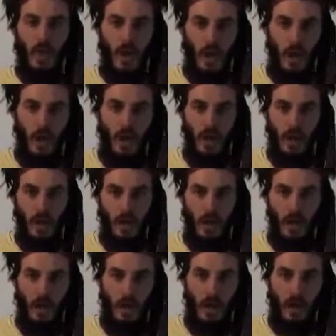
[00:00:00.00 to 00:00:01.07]

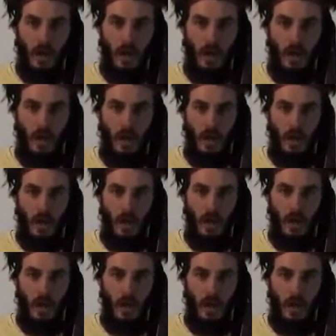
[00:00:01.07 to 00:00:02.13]

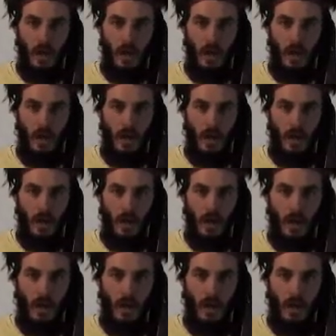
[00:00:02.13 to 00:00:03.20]

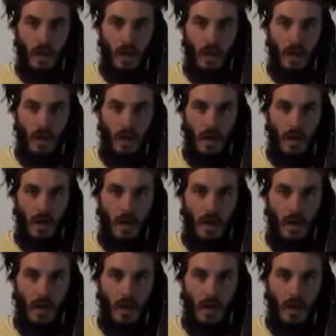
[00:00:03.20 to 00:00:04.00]
Nothing is said.